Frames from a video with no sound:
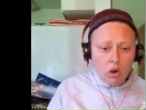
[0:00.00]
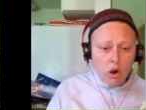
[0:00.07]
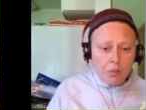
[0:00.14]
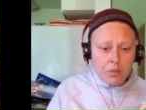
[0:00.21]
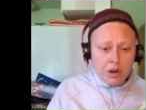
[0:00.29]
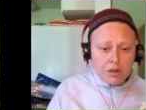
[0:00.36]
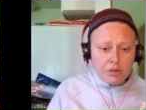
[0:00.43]

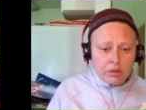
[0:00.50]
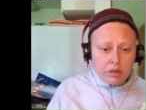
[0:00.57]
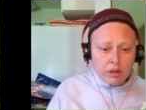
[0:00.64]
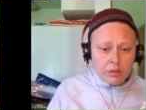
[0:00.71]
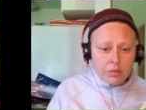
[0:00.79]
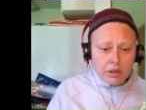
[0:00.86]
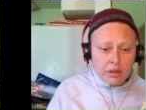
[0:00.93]
I'm going to do a
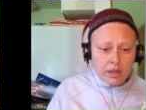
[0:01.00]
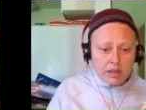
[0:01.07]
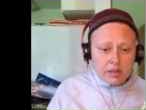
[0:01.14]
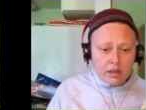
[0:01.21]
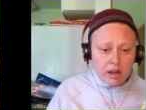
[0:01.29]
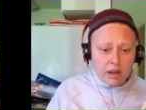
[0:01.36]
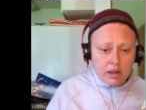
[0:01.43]
little bit
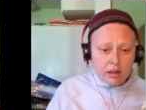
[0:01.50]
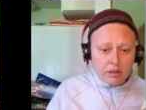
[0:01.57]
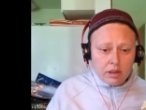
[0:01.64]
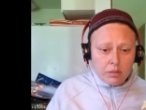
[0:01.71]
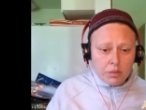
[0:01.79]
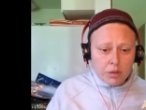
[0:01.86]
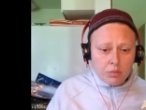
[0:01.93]
less talk and a
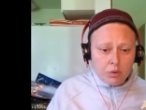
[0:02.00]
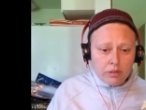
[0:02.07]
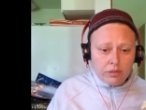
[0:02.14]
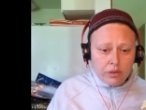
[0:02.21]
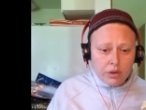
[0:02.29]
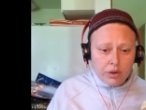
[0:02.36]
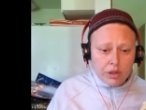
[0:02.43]
little bit more
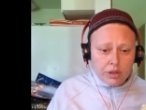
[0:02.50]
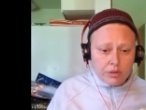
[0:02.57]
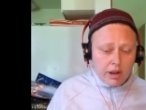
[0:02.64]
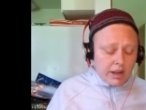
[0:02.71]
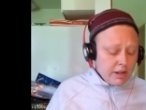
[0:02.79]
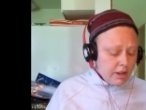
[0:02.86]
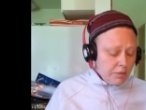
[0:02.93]
focus
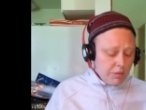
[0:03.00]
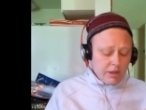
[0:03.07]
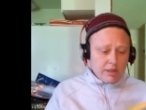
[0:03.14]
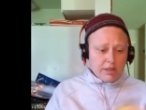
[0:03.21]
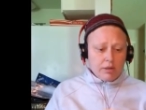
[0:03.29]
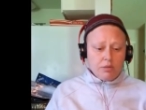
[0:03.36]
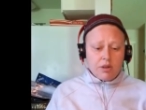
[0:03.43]
right now,
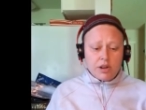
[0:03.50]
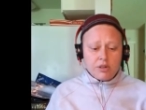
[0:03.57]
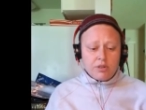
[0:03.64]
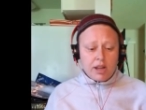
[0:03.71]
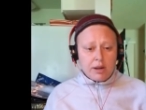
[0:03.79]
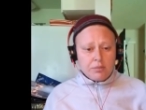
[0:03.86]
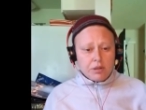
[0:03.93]
because I want to
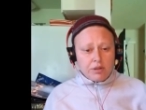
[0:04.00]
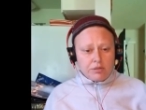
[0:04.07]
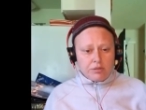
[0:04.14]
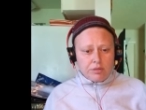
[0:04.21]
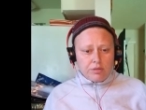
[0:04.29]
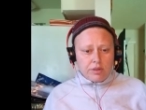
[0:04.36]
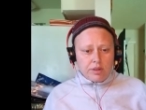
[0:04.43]
try to blow
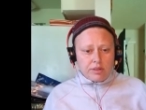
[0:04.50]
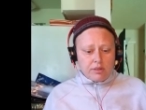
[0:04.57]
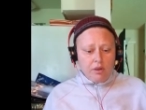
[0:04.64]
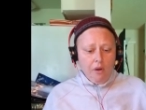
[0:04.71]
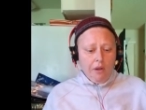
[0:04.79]
through this.